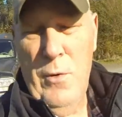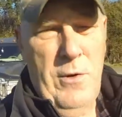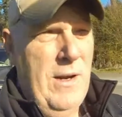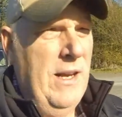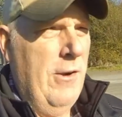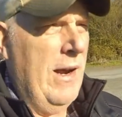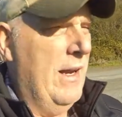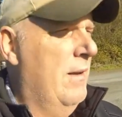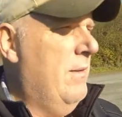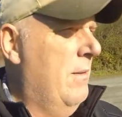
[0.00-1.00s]
we're here at
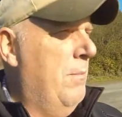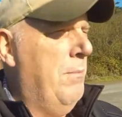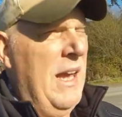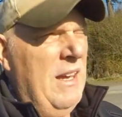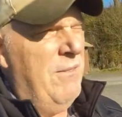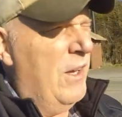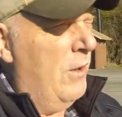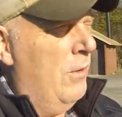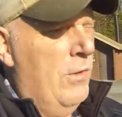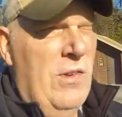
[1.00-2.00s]

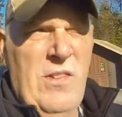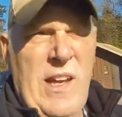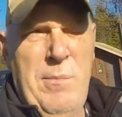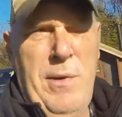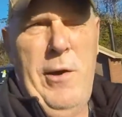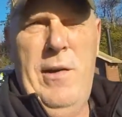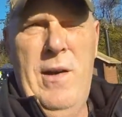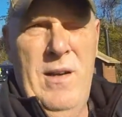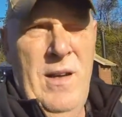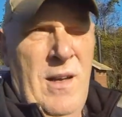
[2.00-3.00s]
Bayview State Park.
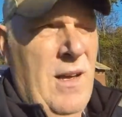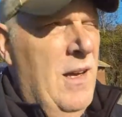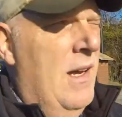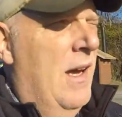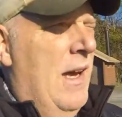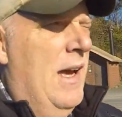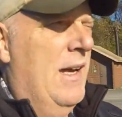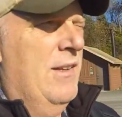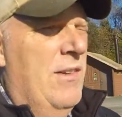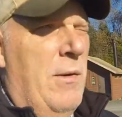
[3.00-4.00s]
Uh,
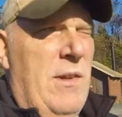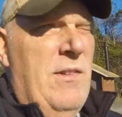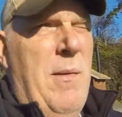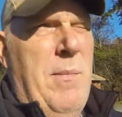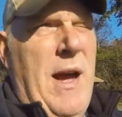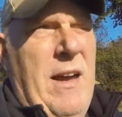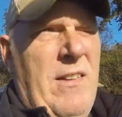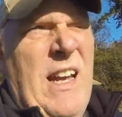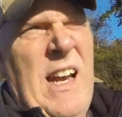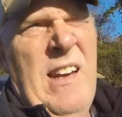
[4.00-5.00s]
I just thought we'd stop by. It's
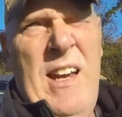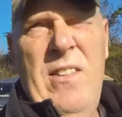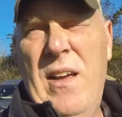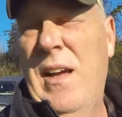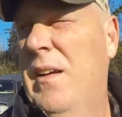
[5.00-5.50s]
kind of nice. Uh,